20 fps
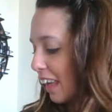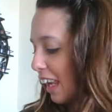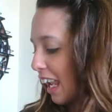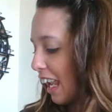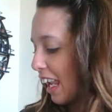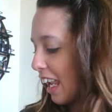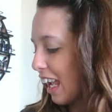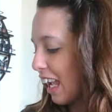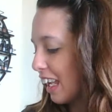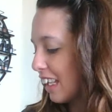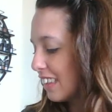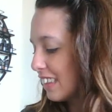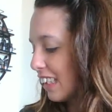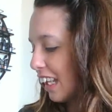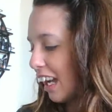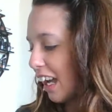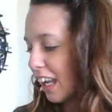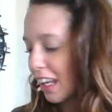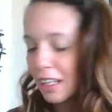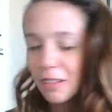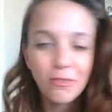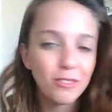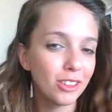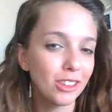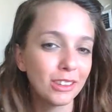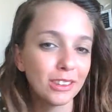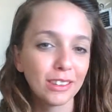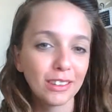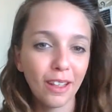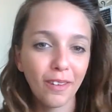And I am
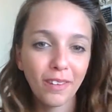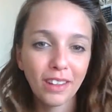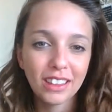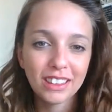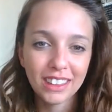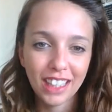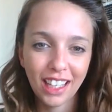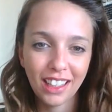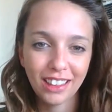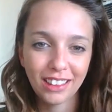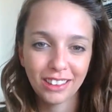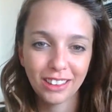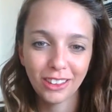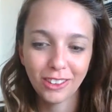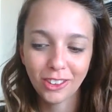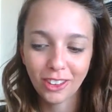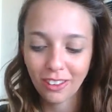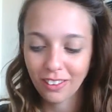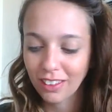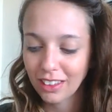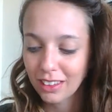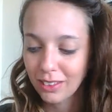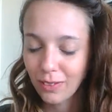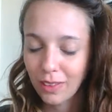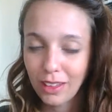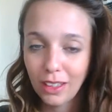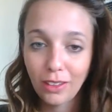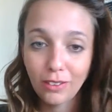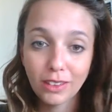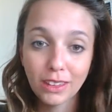just so excited to share this
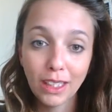with you.